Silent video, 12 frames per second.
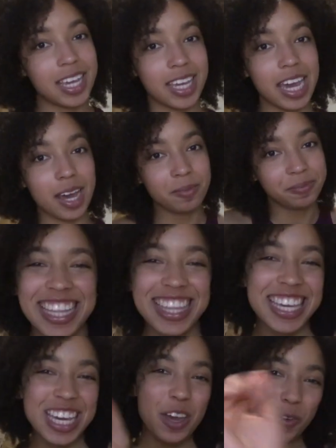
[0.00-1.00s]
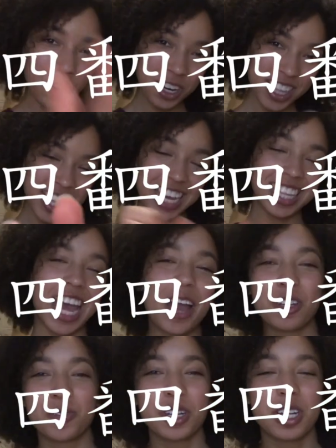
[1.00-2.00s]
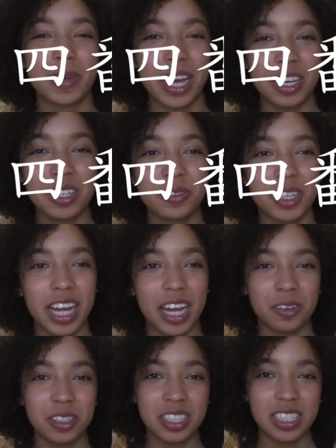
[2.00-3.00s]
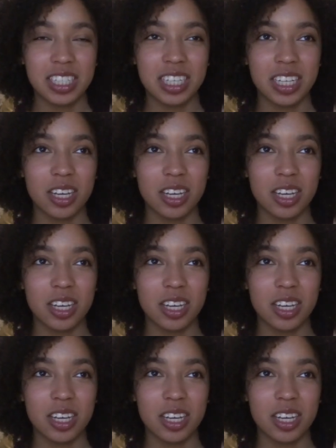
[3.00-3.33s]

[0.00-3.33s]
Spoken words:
Yeah. The fourth thing that I was worried about when I was